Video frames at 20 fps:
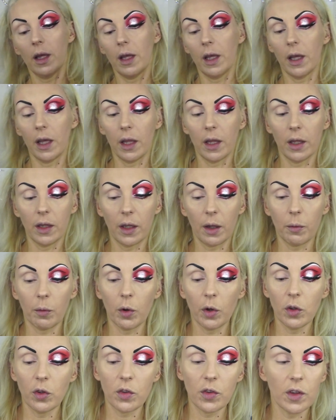And I'm
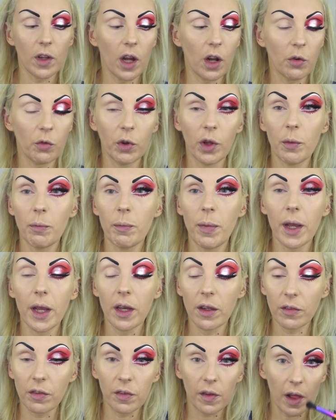going to start with the
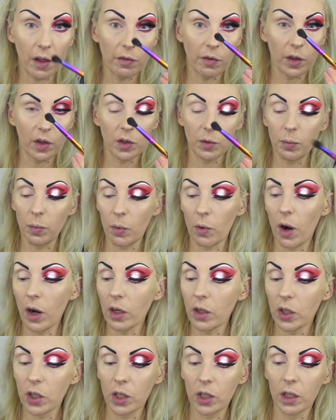biggest, fluffiest
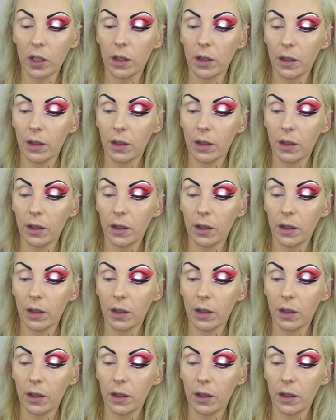brush.